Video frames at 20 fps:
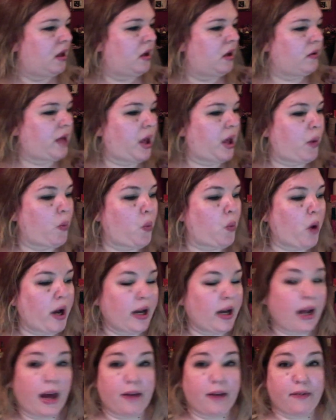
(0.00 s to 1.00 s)
Okay,
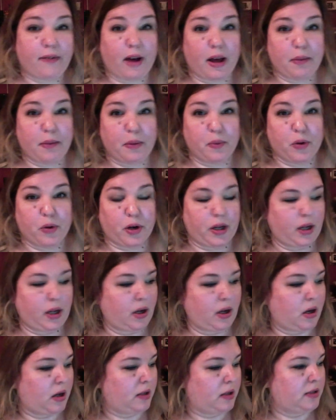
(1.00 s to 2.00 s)
what have I been
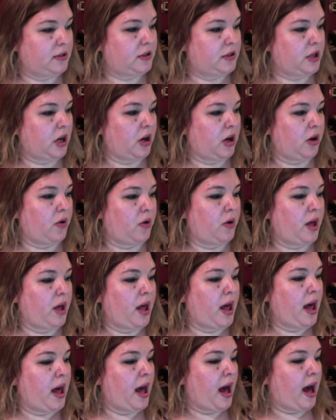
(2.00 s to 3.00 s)
working on? So
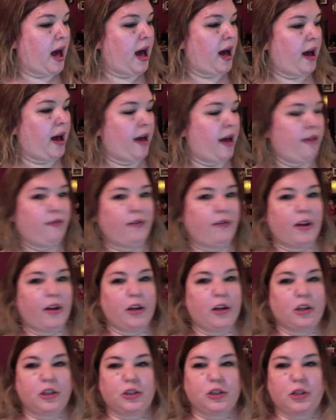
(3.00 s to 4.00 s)
I
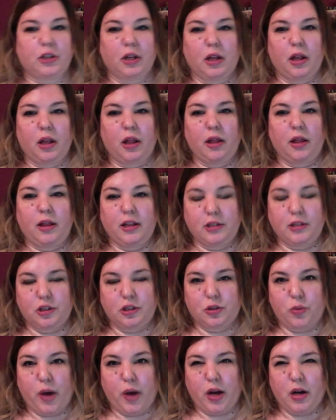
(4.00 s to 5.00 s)
finished this
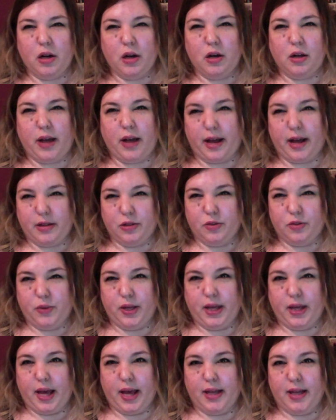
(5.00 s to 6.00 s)
sweater last
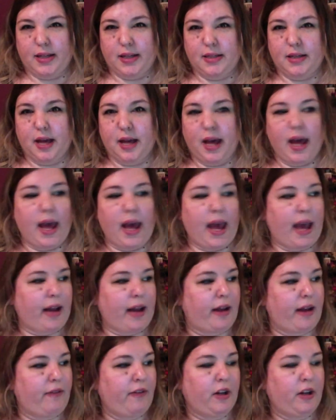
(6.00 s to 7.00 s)
weekend, and
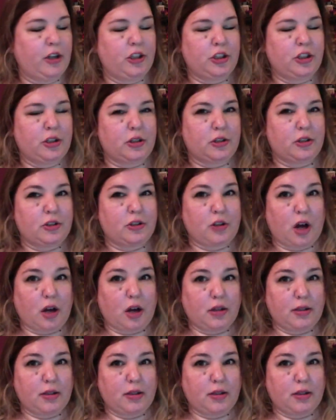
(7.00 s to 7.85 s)
I finished the socks